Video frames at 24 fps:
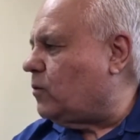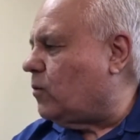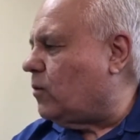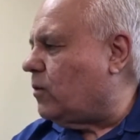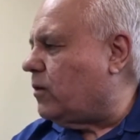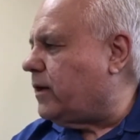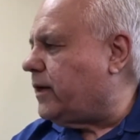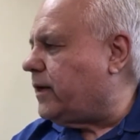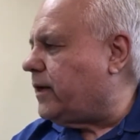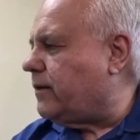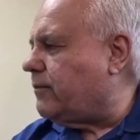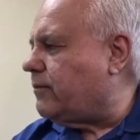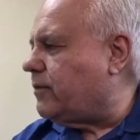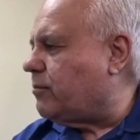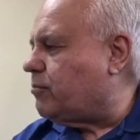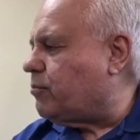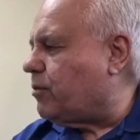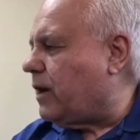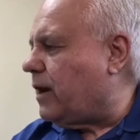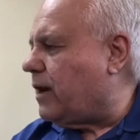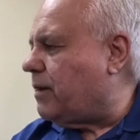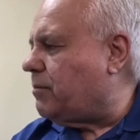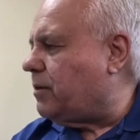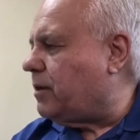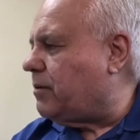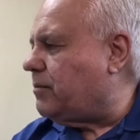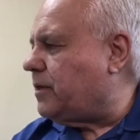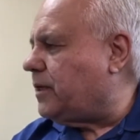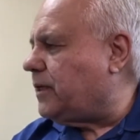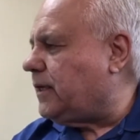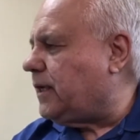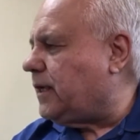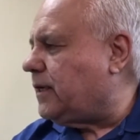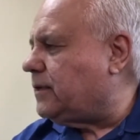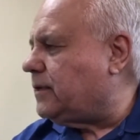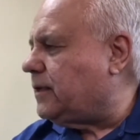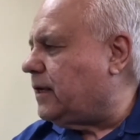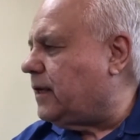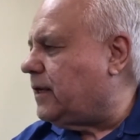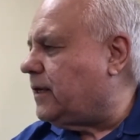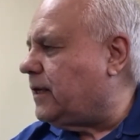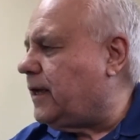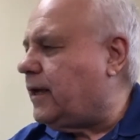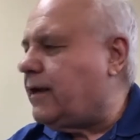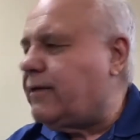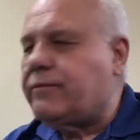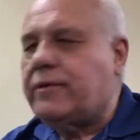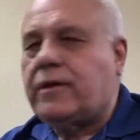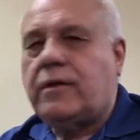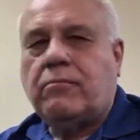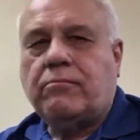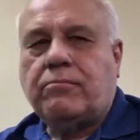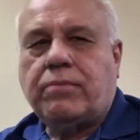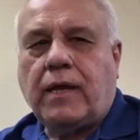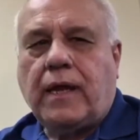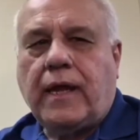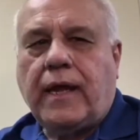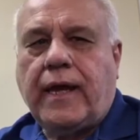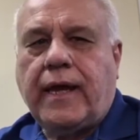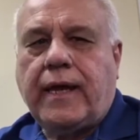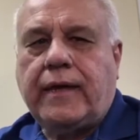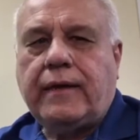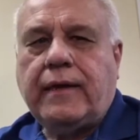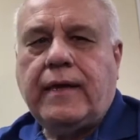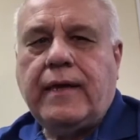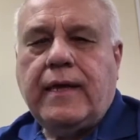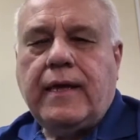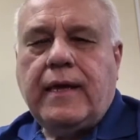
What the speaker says: warning of the problem, and yet none have complied.